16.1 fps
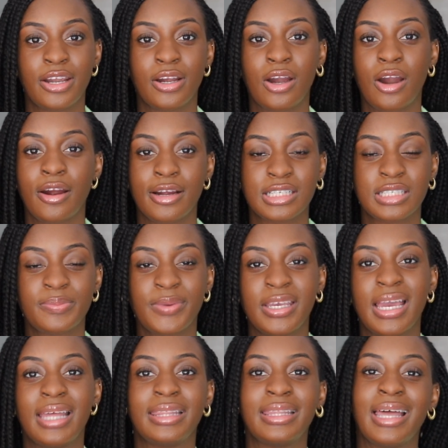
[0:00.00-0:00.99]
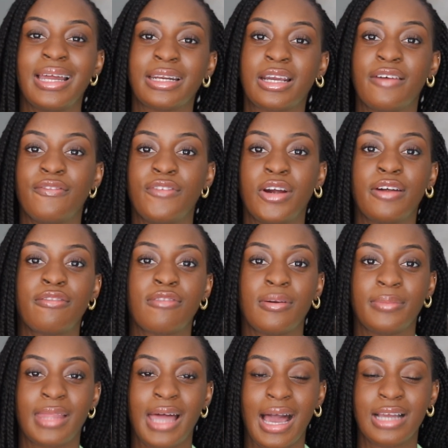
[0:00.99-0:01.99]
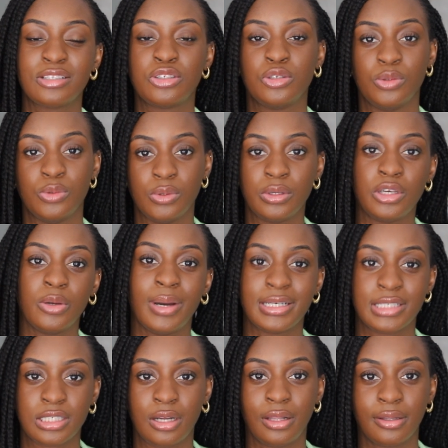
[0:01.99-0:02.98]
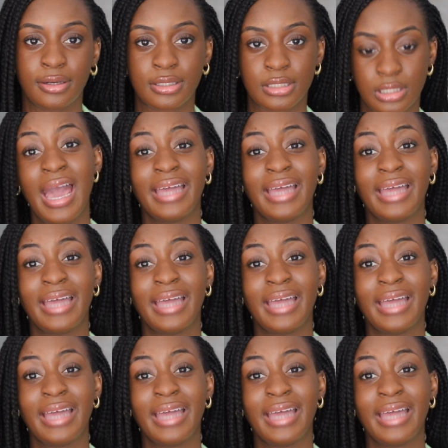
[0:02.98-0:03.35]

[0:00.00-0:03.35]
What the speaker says: or RSP and then convert from that to US dollars.